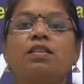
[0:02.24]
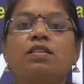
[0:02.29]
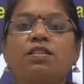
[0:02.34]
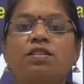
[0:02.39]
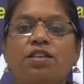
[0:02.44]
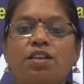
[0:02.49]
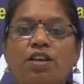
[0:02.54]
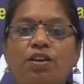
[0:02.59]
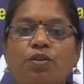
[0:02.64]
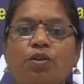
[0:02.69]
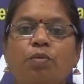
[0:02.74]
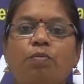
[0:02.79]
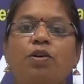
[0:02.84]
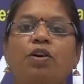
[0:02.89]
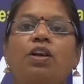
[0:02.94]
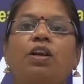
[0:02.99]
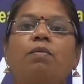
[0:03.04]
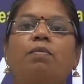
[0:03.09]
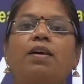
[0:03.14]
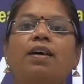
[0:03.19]
Sri
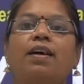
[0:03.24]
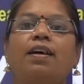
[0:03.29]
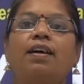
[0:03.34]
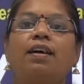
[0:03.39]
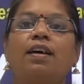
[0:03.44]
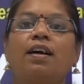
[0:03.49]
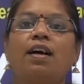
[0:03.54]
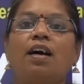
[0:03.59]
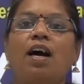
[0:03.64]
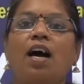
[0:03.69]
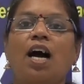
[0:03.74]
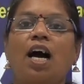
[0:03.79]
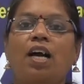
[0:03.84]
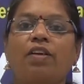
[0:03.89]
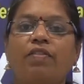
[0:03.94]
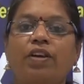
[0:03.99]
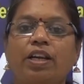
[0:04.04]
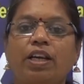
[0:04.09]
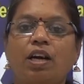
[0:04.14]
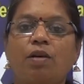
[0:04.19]
Gurubhyo Namaga.
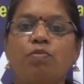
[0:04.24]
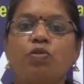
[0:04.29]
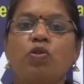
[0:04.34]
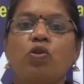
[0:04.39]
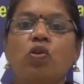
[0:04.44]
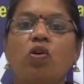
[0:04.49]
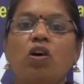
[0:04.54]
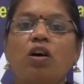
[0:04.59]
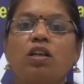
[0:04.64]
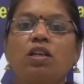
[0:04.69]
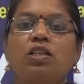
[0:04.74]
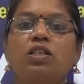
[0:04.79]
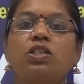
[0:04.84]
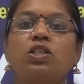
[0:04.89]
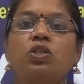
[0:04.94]
I welcome you all